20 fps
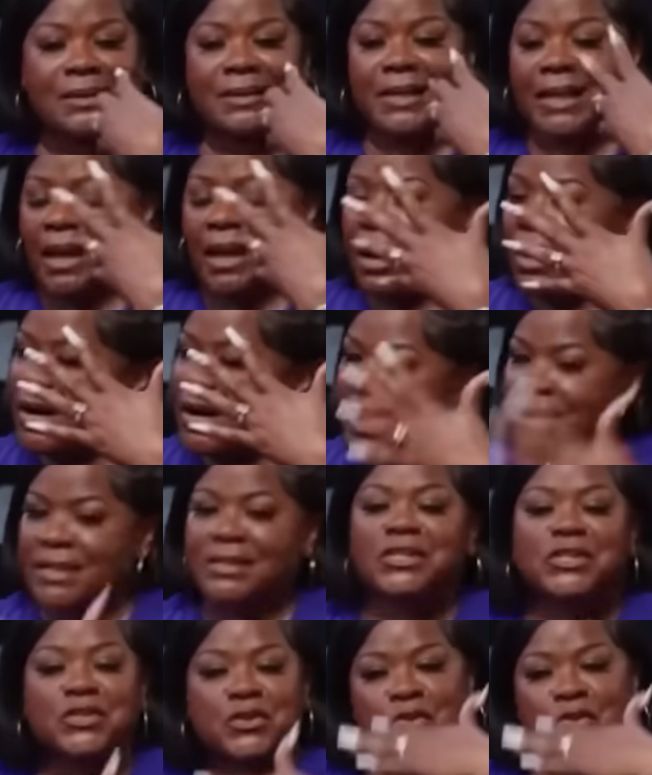like, our
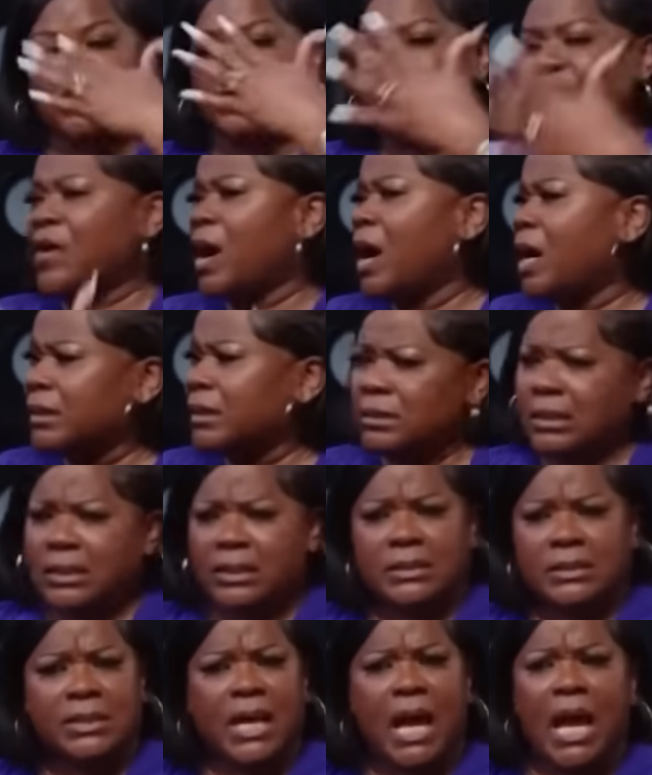ancestors fought
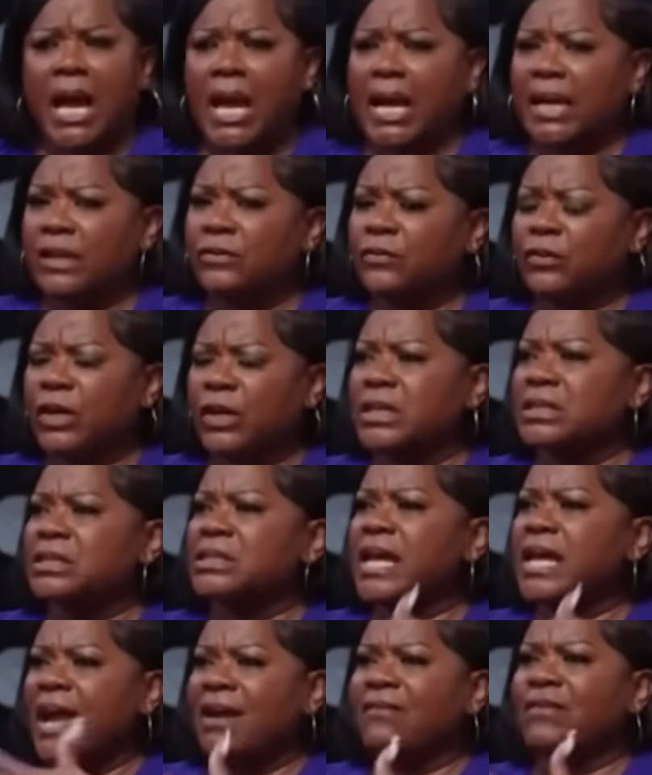and died for
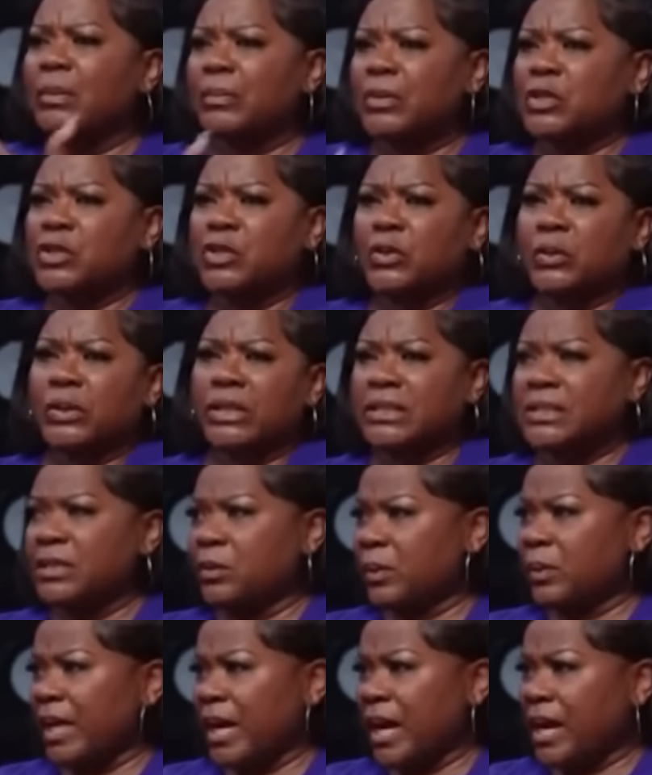us to have opportunities
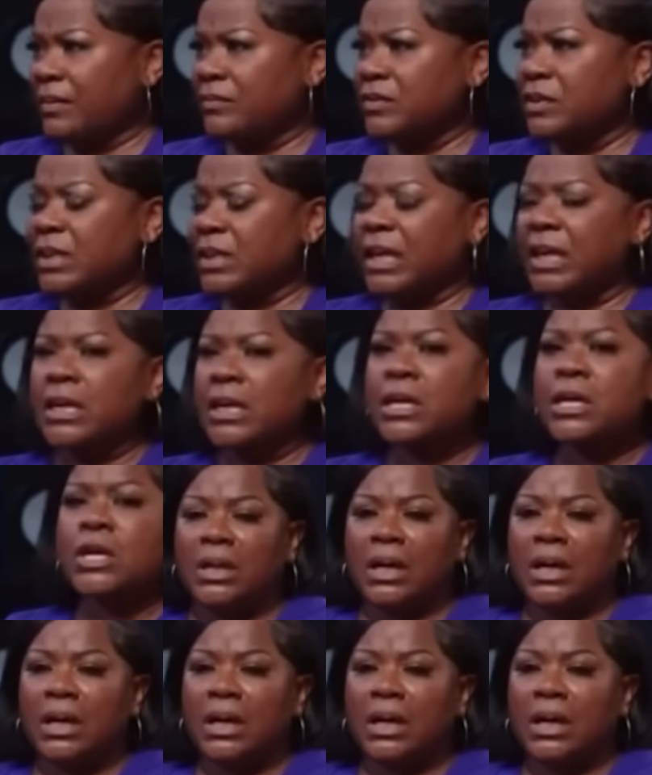that we have today.